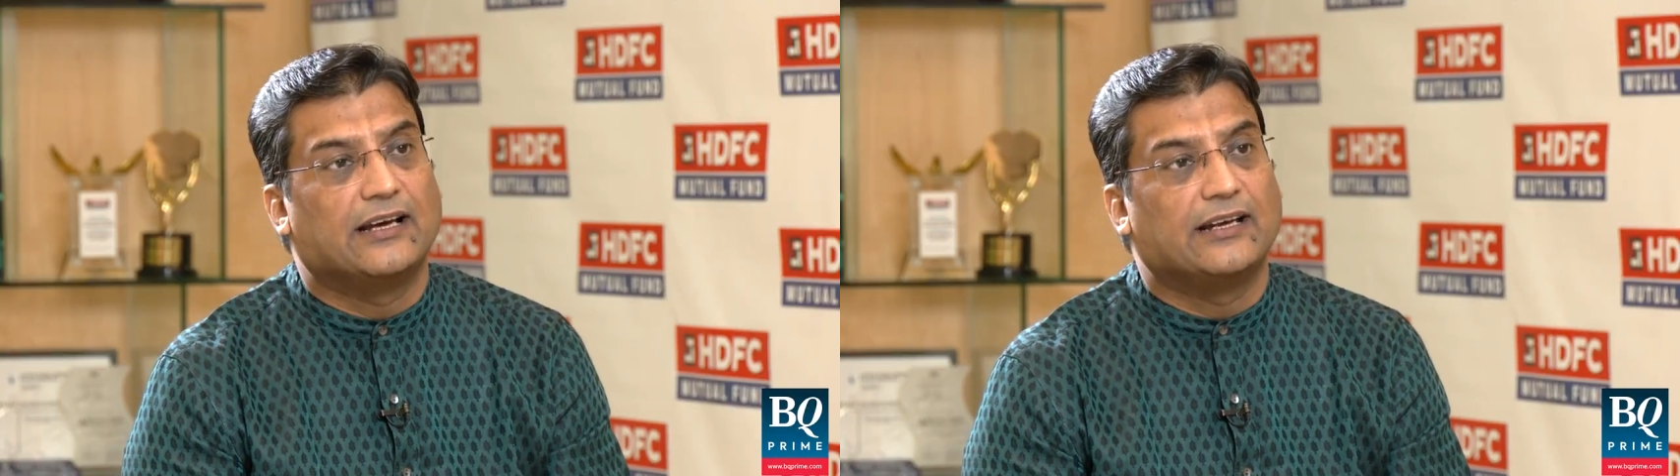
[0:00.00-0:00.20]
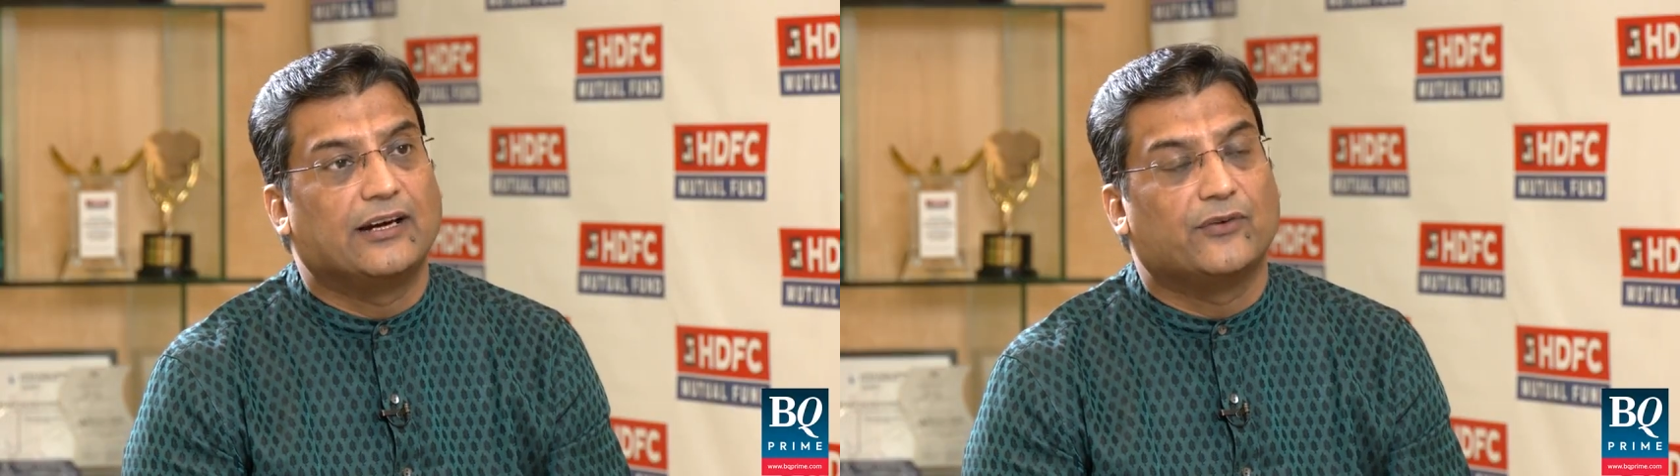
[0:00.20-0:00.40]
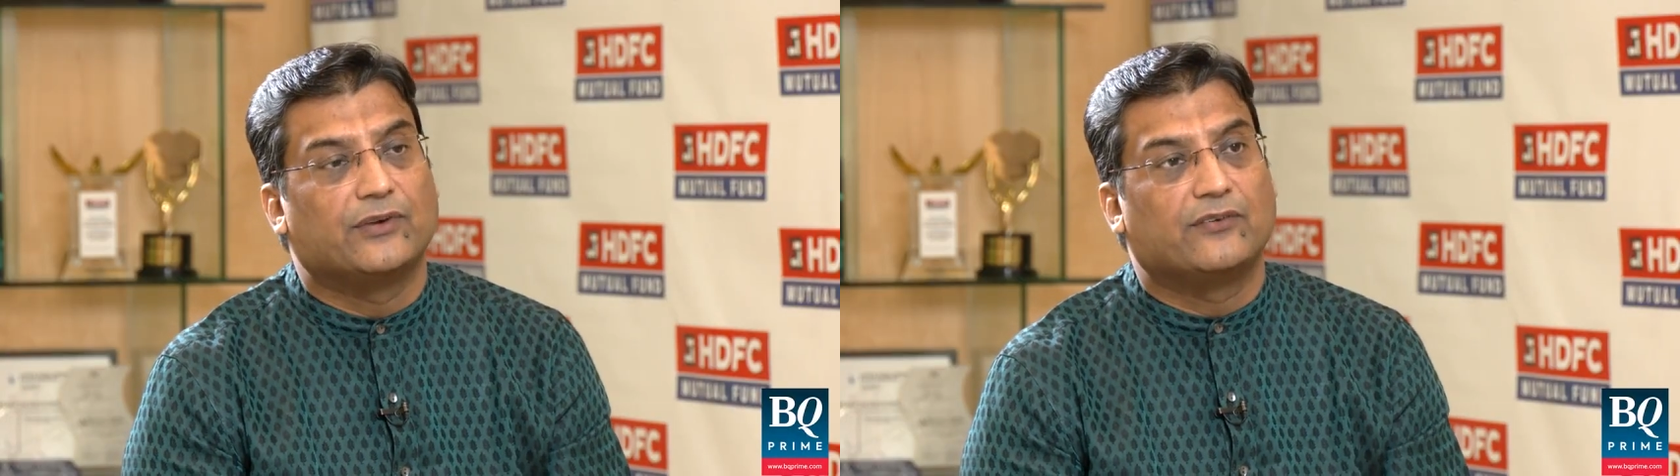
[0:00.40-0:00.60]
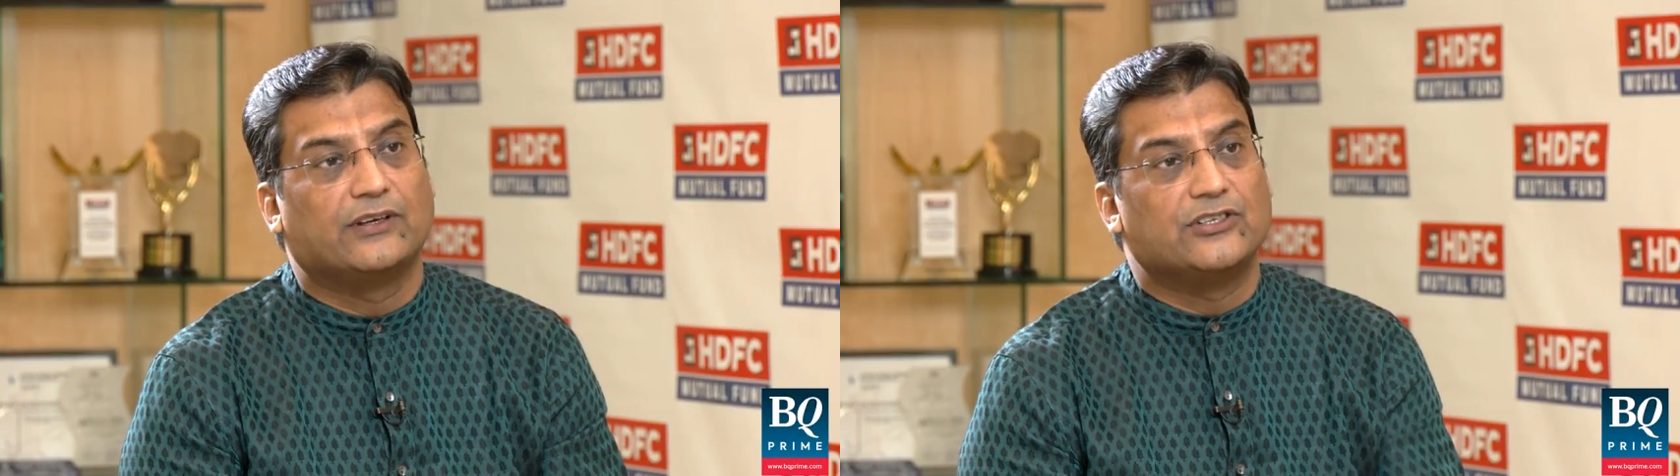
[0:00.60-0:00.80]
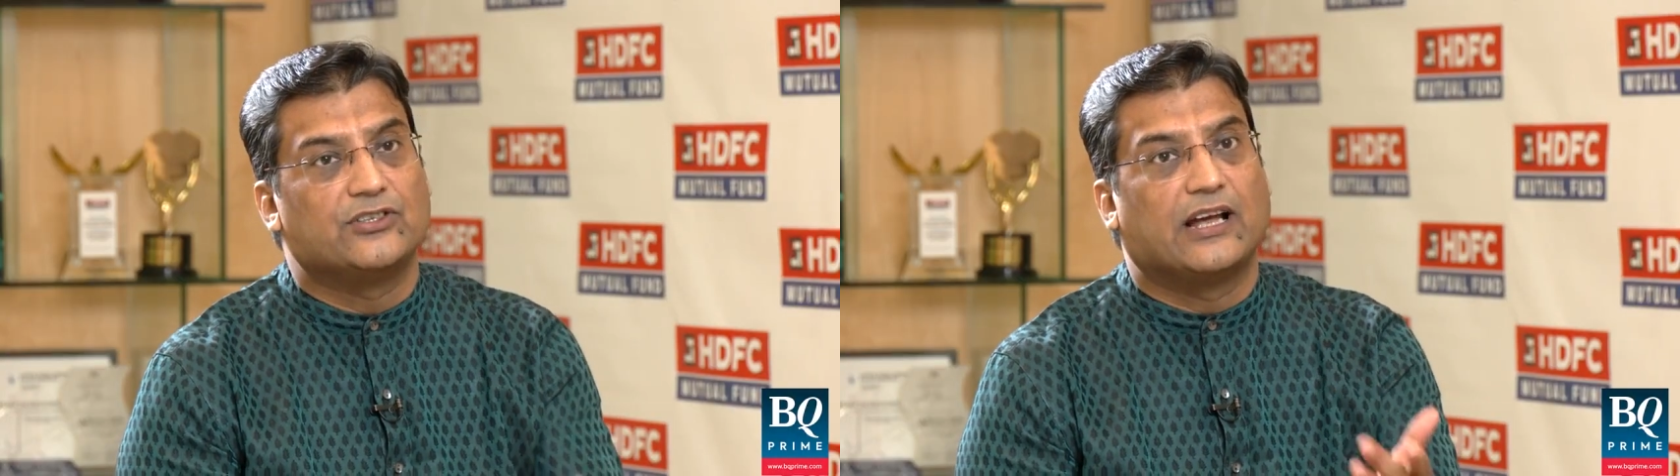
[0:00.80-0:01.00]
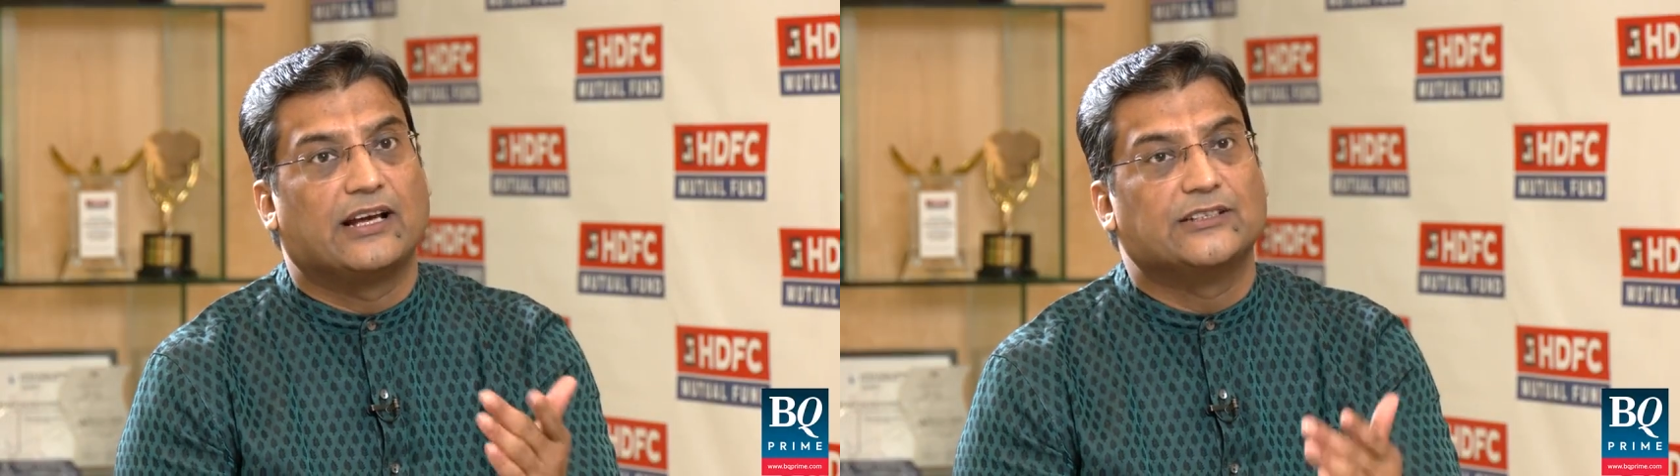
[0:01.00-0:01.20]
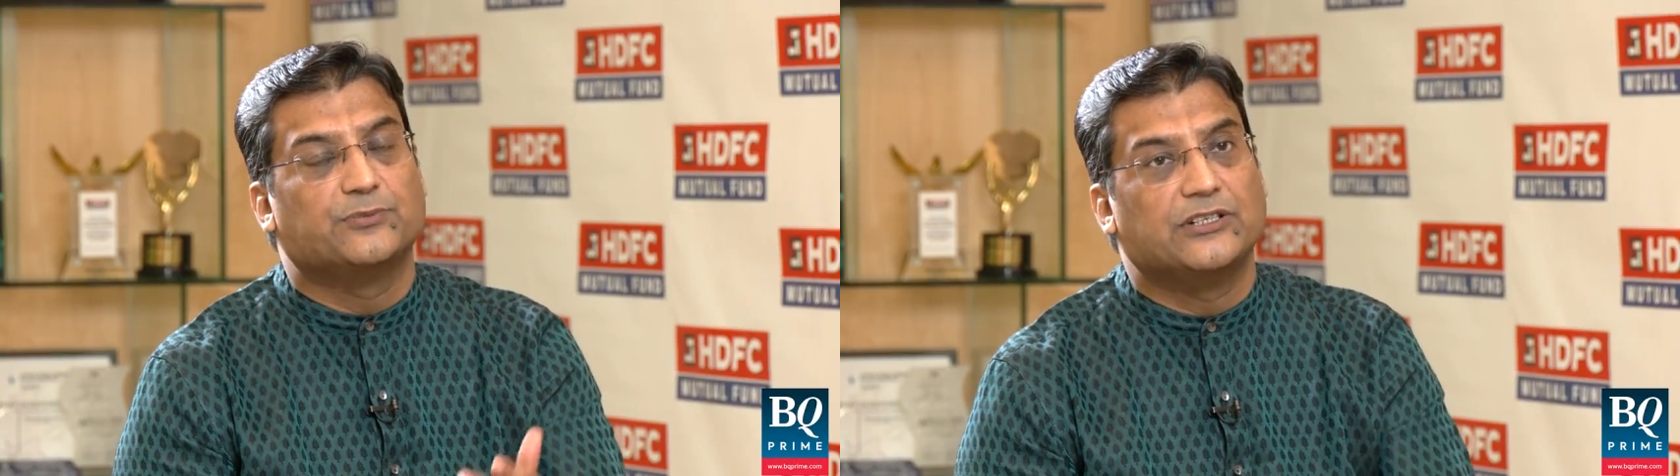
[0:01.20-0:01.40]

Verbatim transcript: our head of equity Chirag has